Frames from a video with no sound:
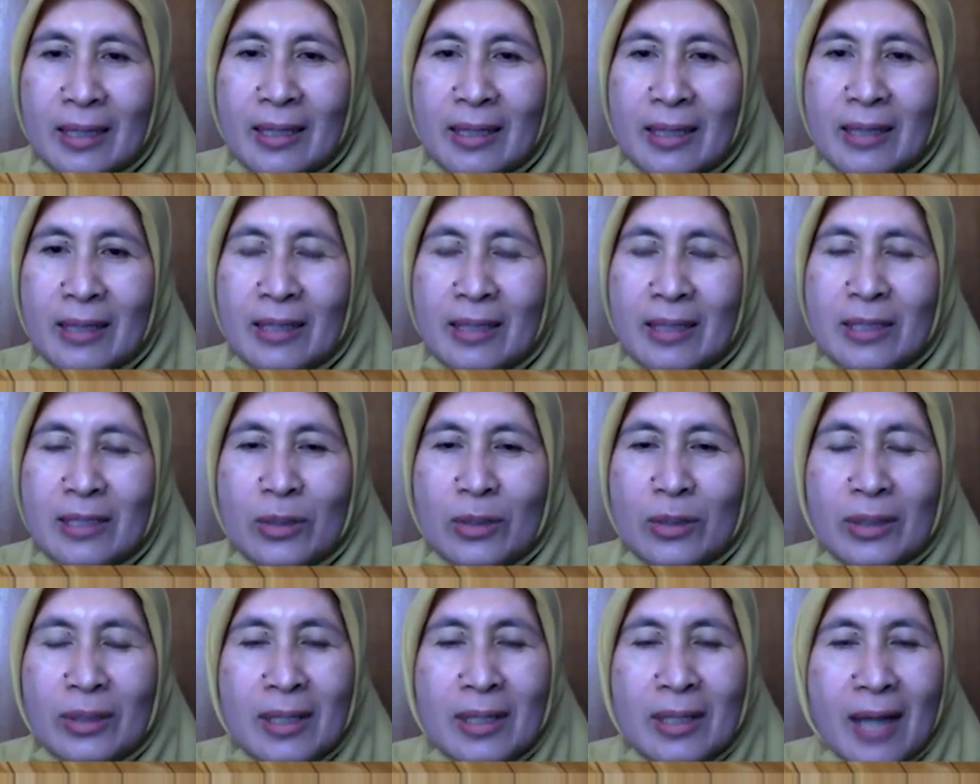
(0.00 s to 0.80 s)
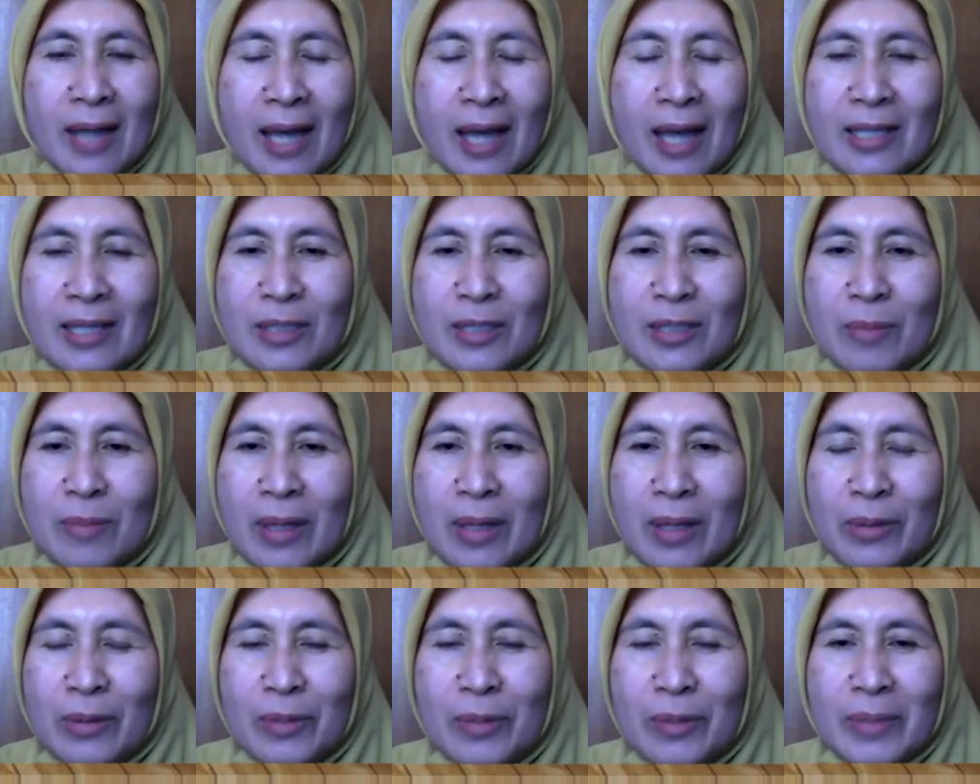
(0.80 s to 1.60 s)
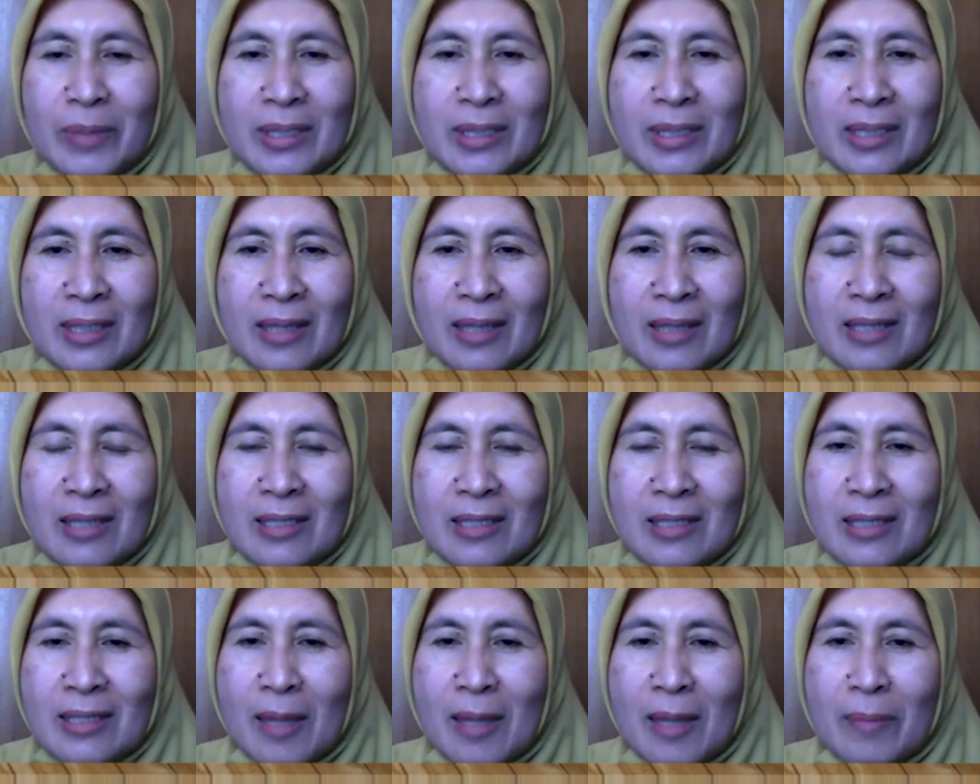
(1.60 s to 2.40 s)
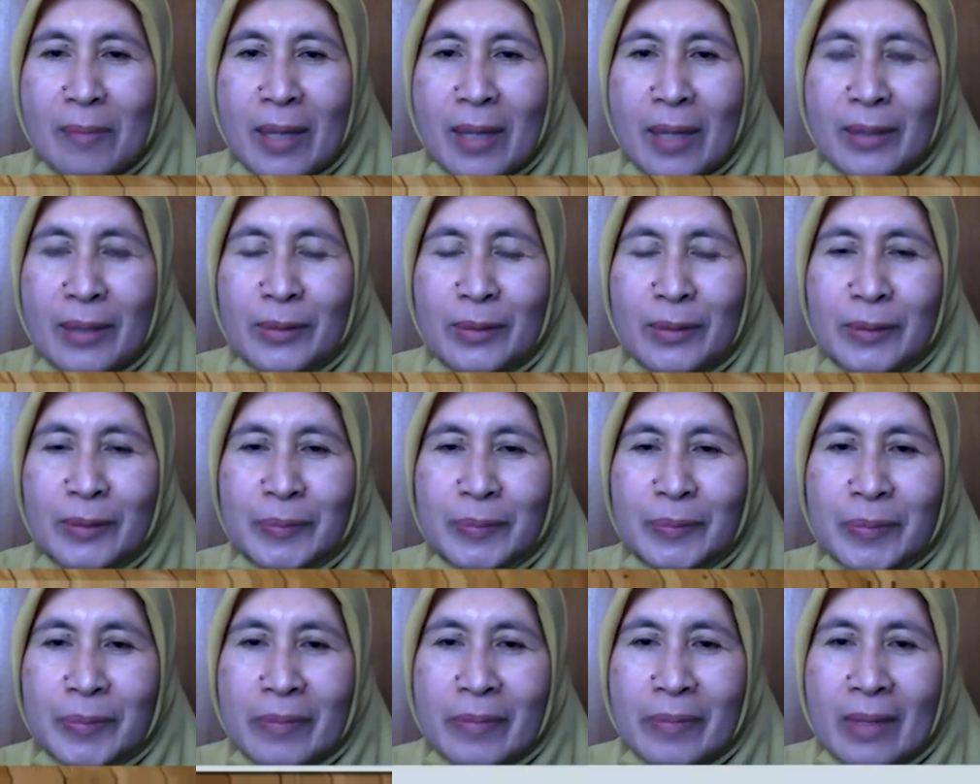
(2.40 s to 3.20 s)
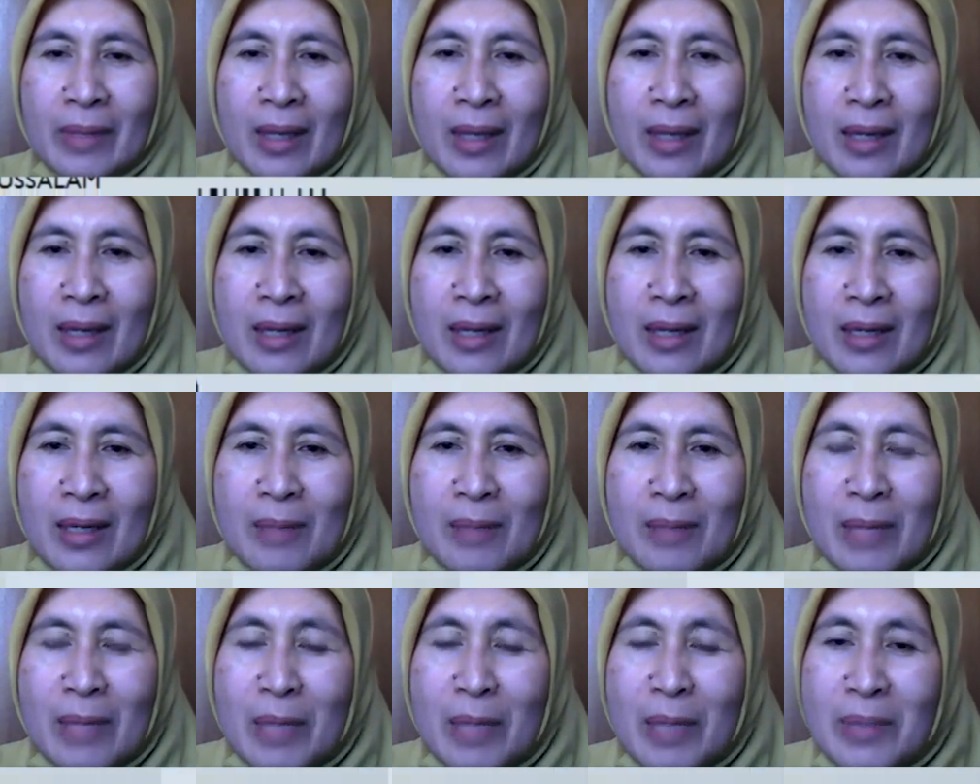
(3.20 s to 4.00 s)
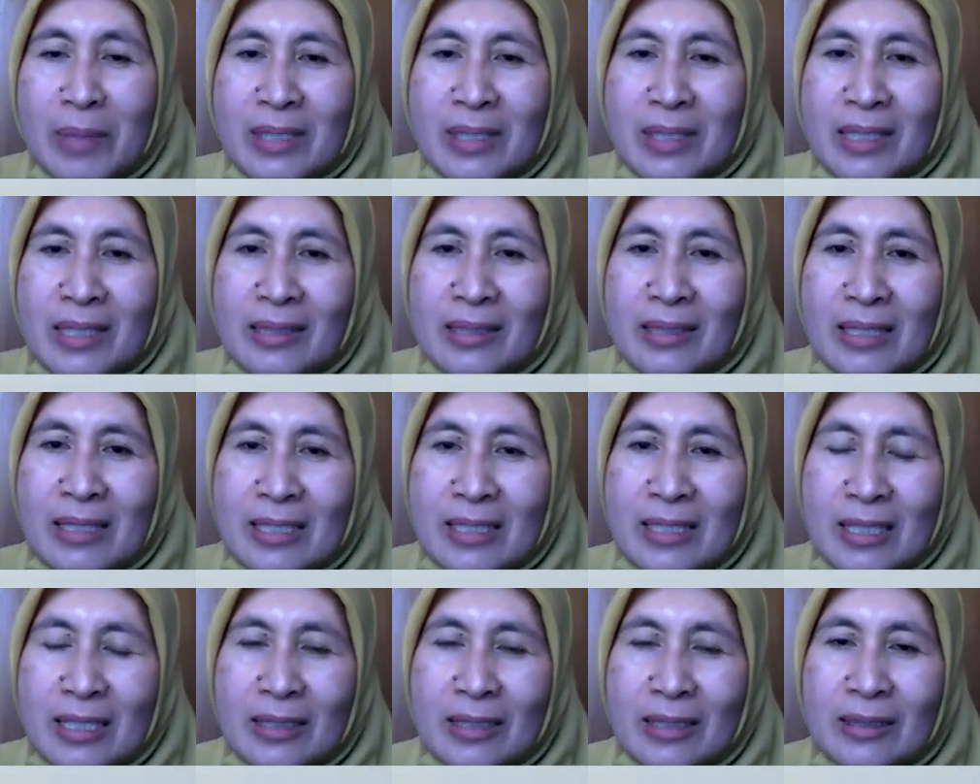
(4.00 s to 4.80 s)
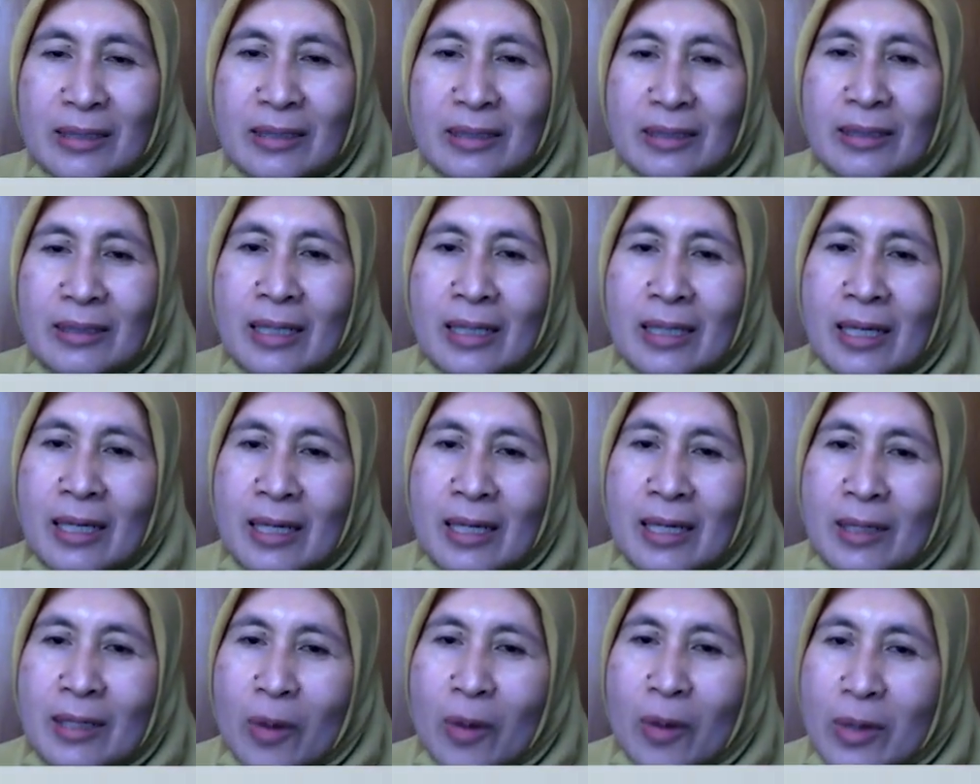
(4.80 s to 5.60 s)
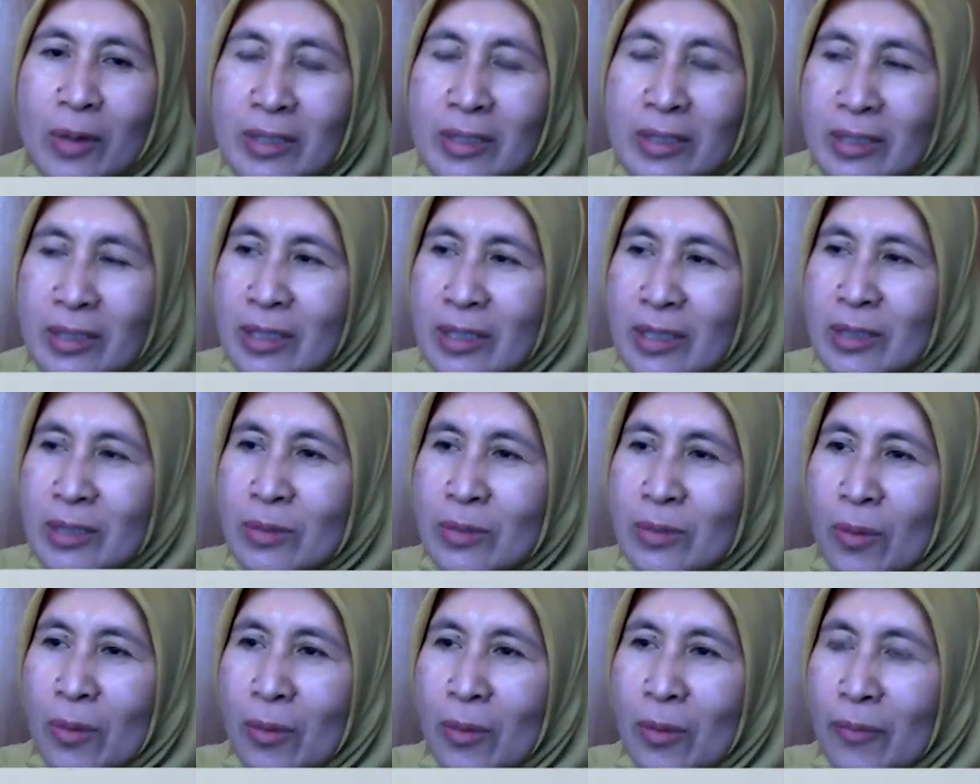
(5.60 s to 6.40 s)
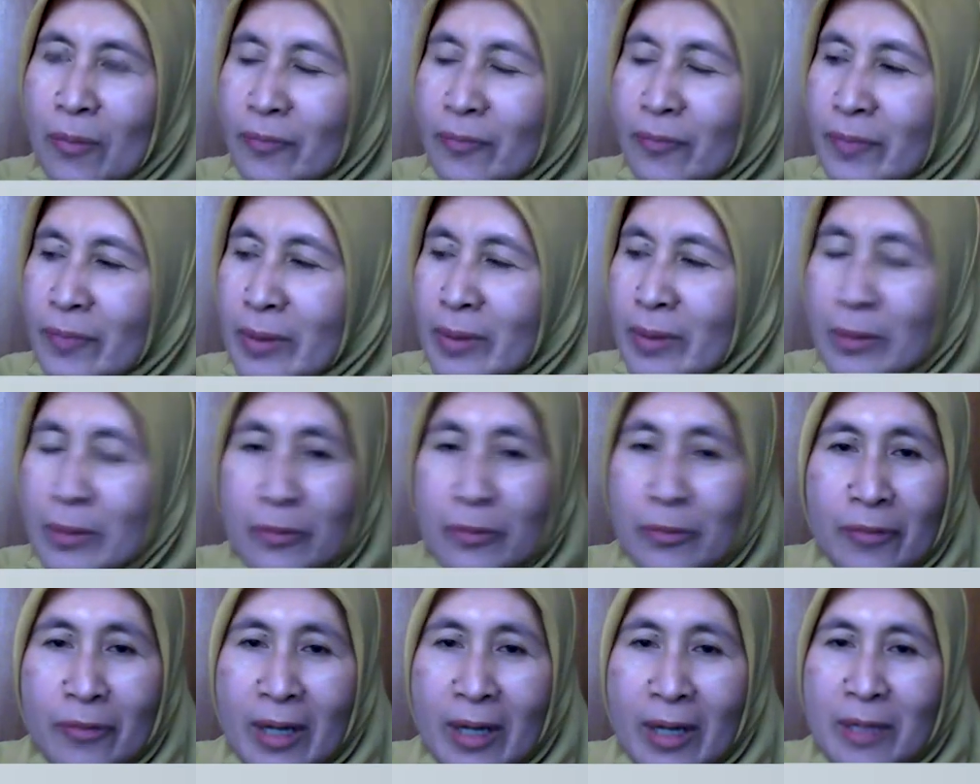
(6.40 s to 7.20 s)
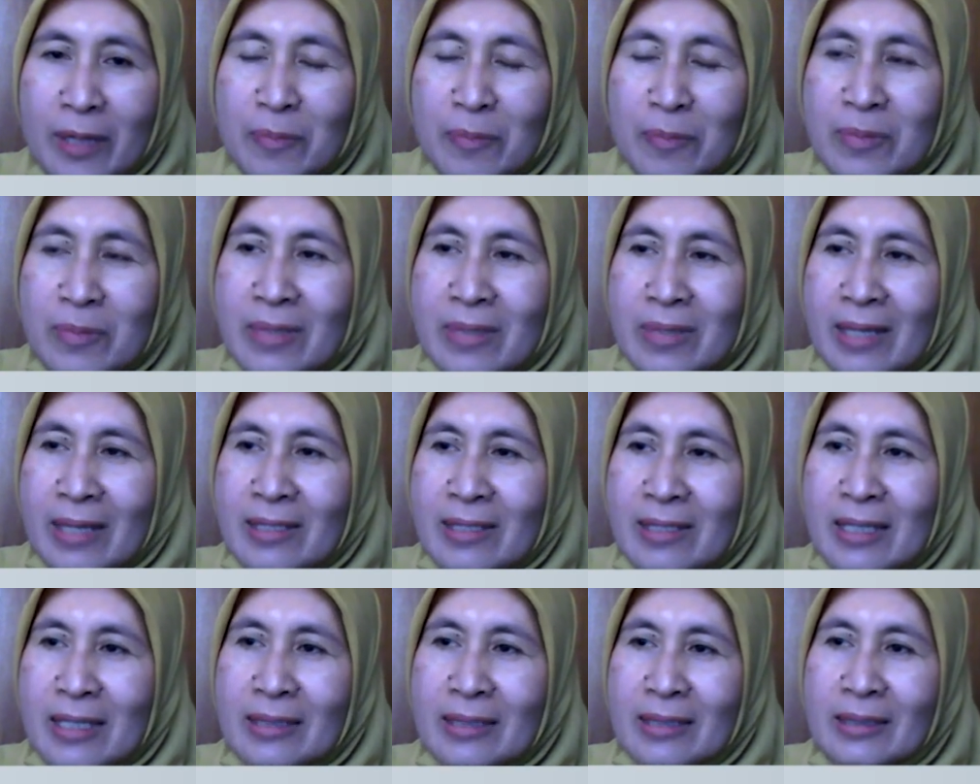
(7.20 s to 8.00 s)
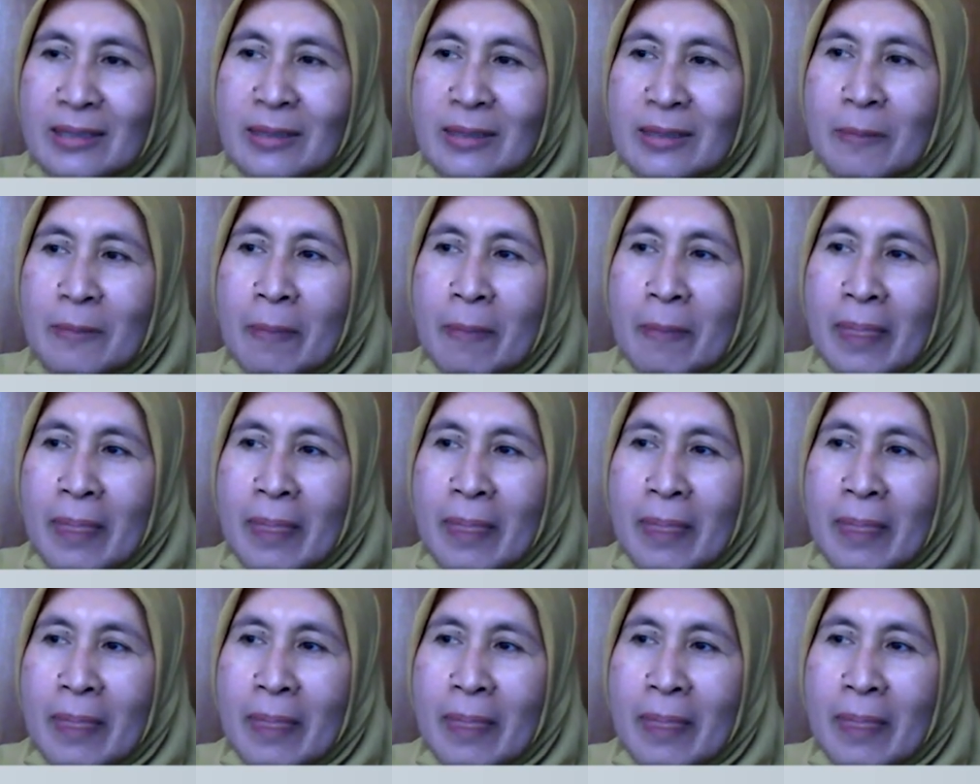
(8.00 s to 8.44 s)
that is organized by Universitas Islam Bandung. My presentation consists of 5 sections.